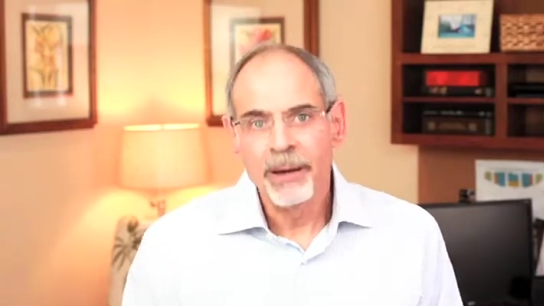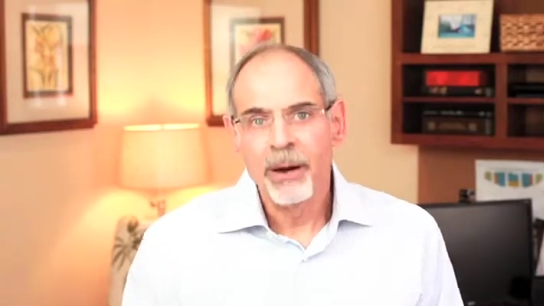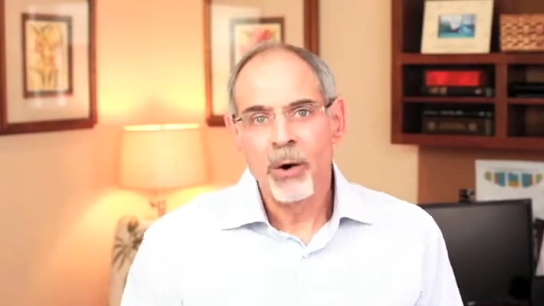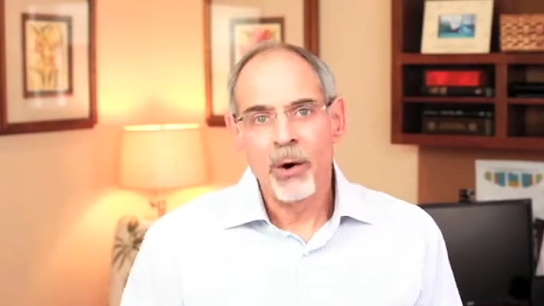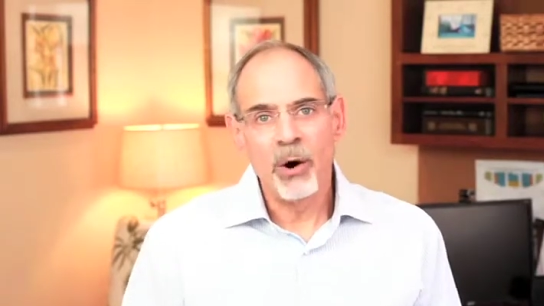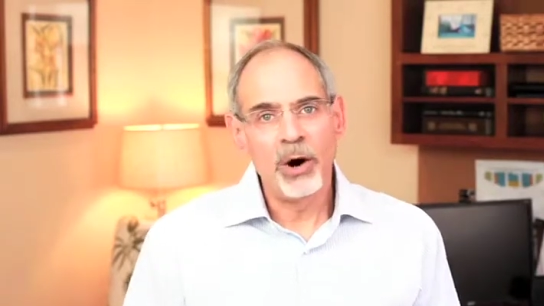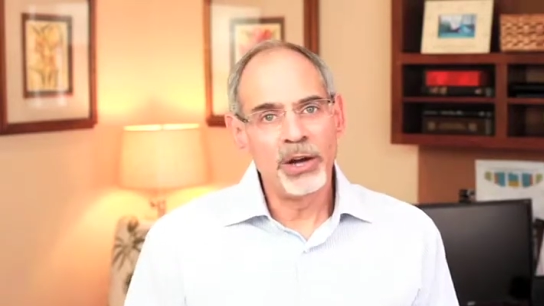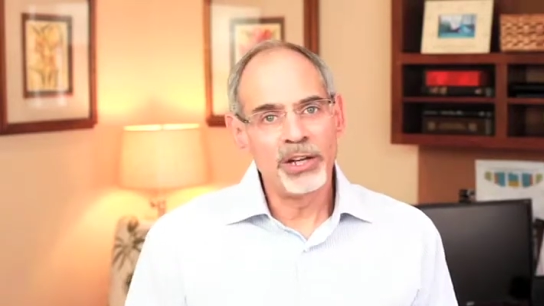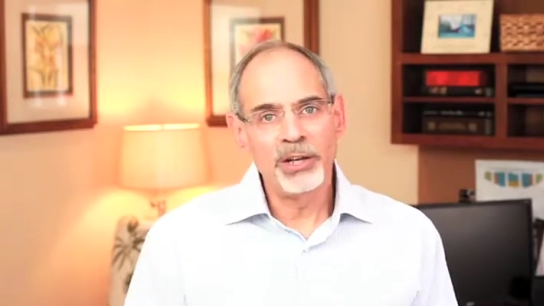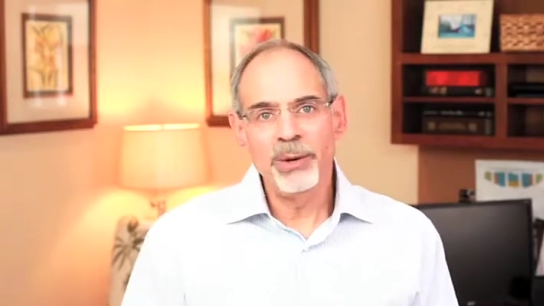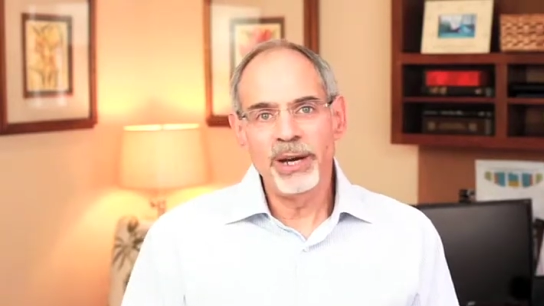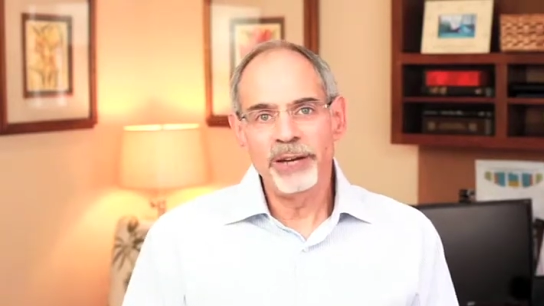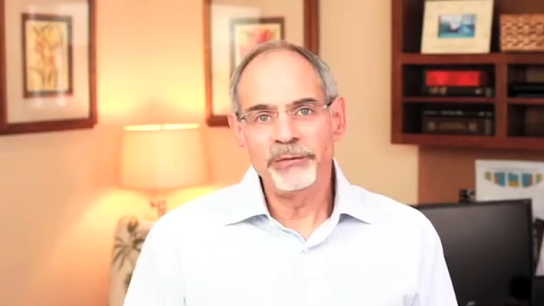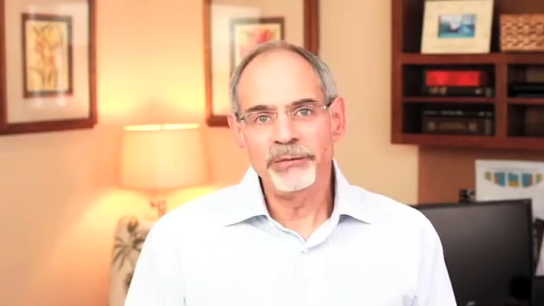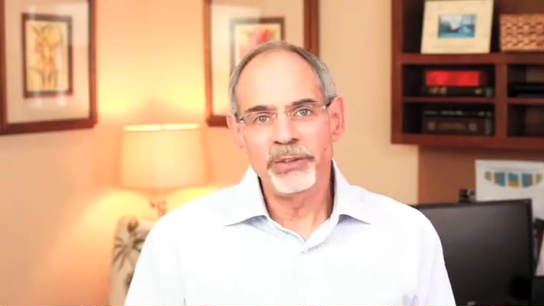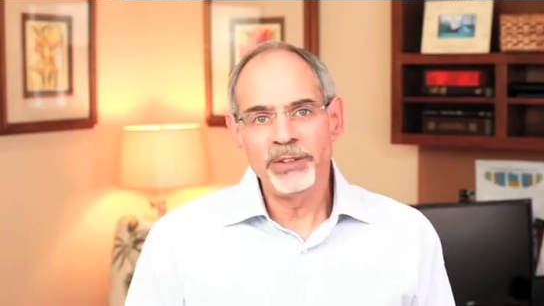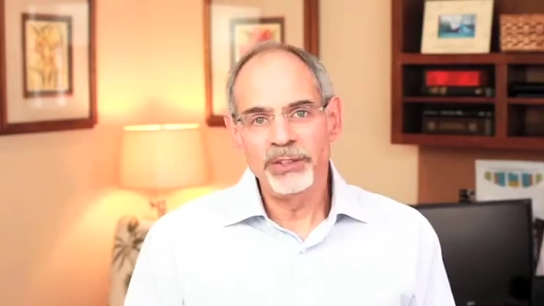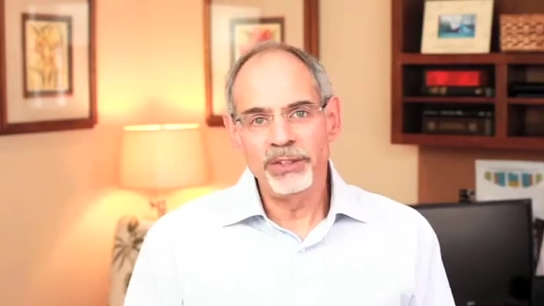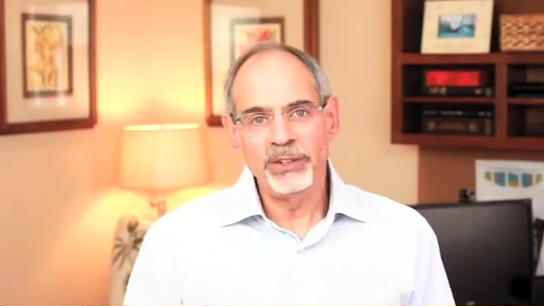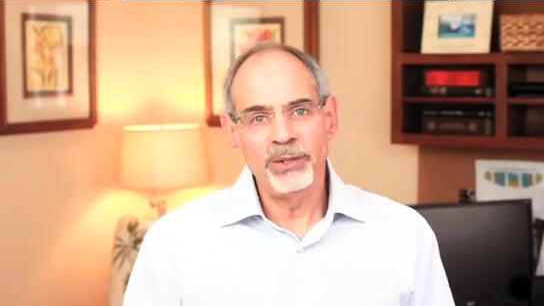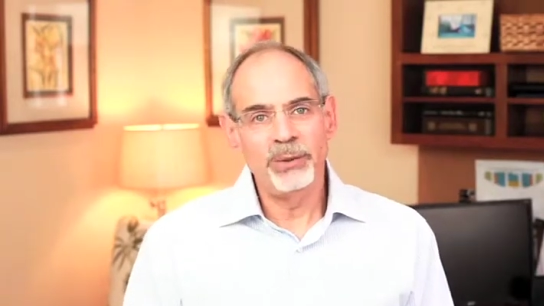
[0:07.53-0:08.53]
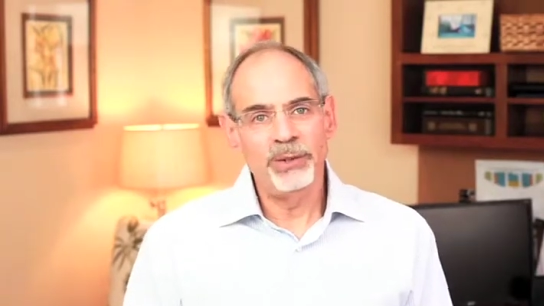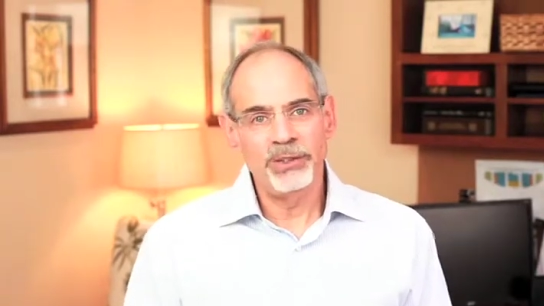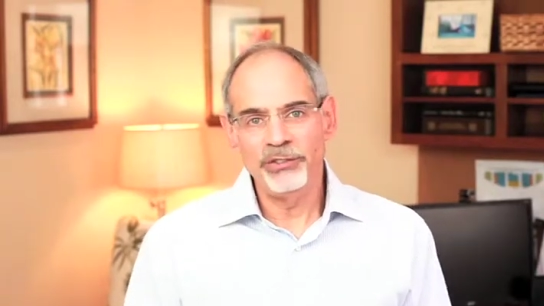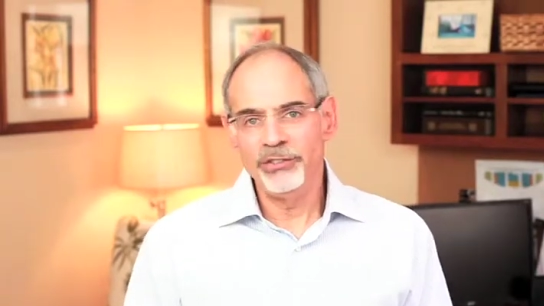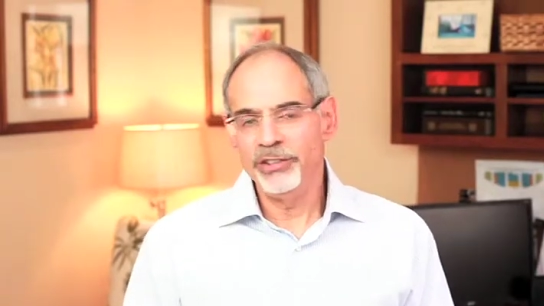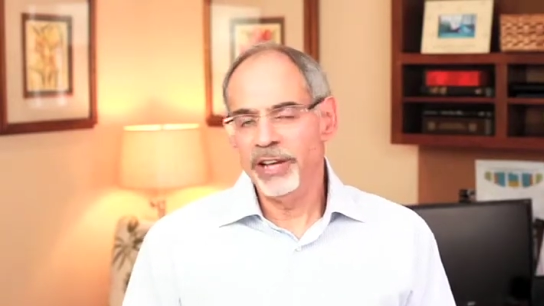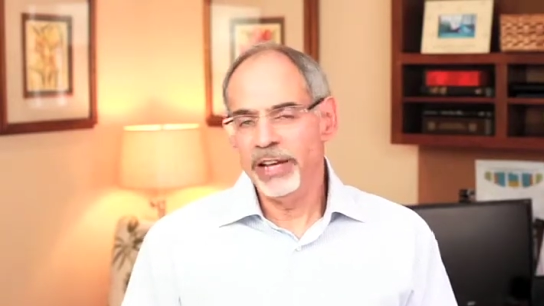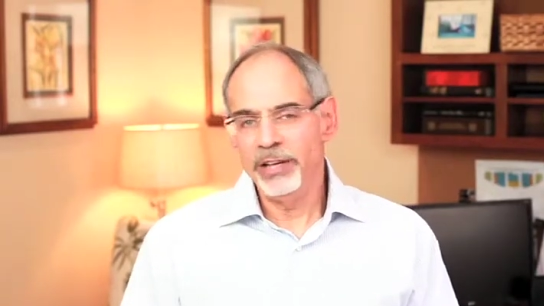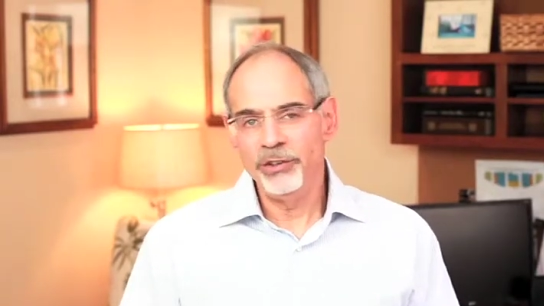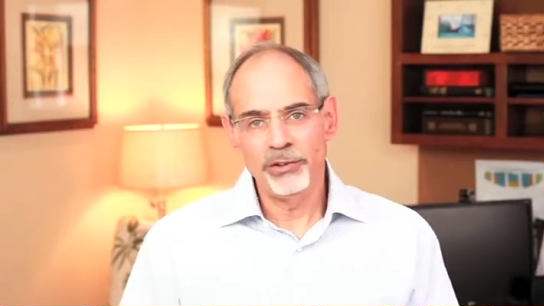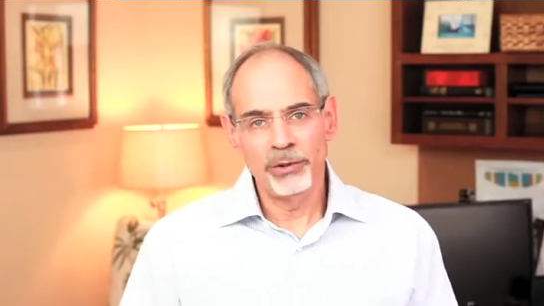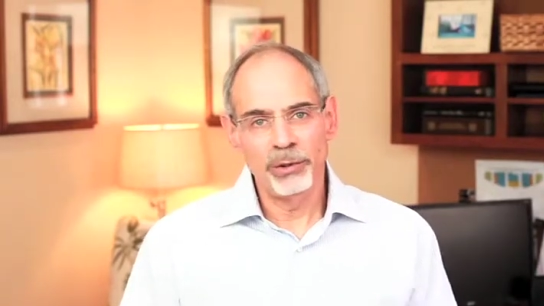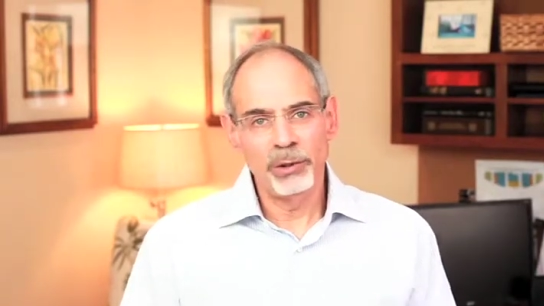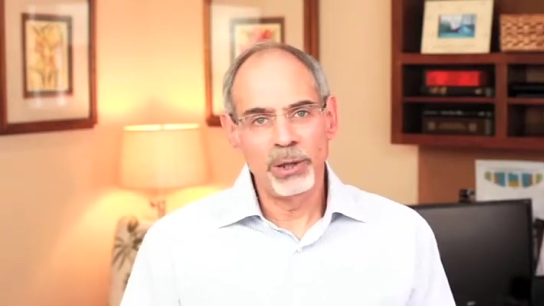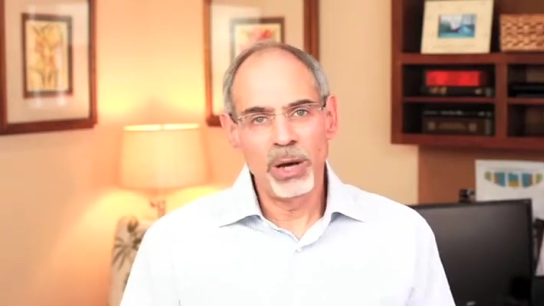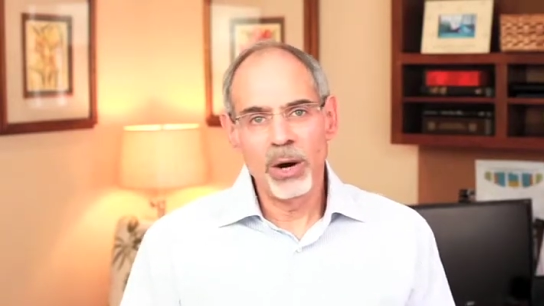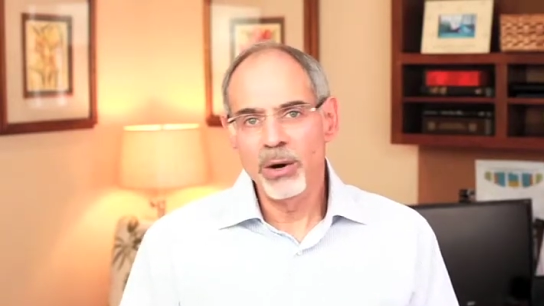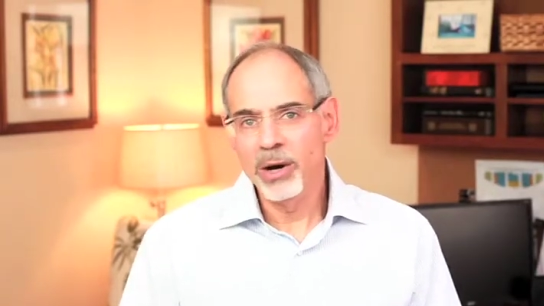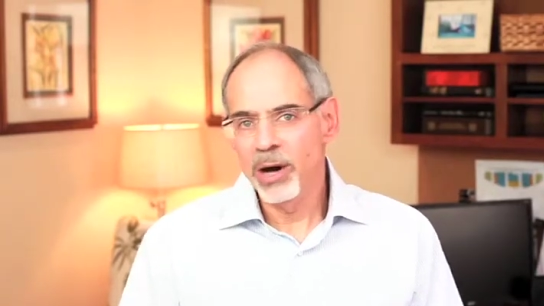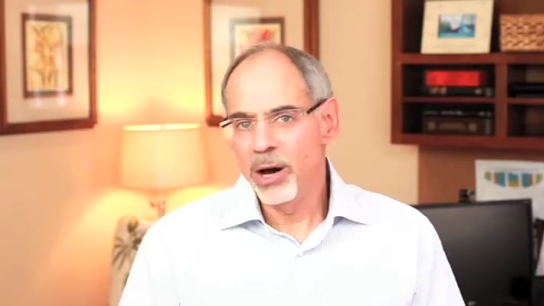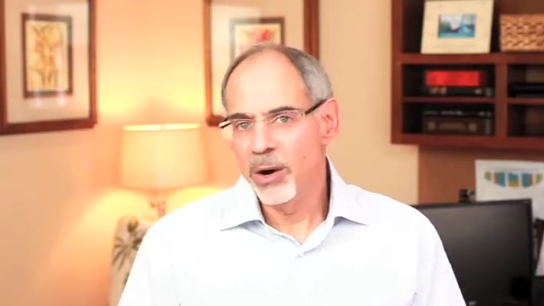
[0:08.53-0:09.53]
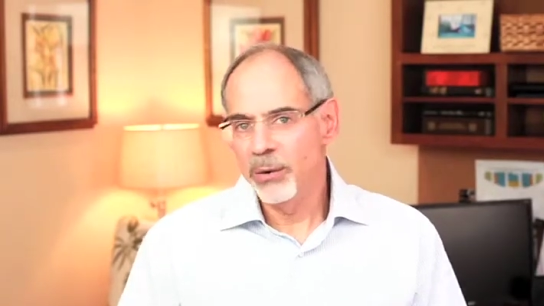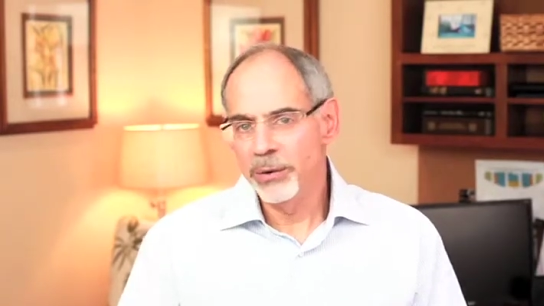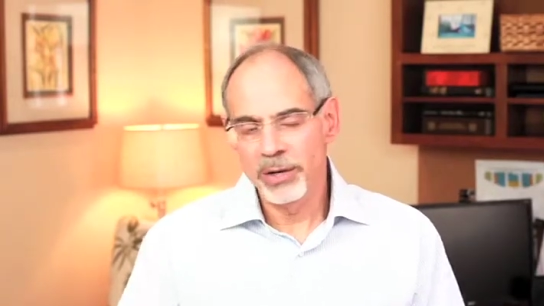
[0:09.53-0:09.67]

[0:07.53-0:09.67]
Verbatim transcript: All you have to do is change your logo,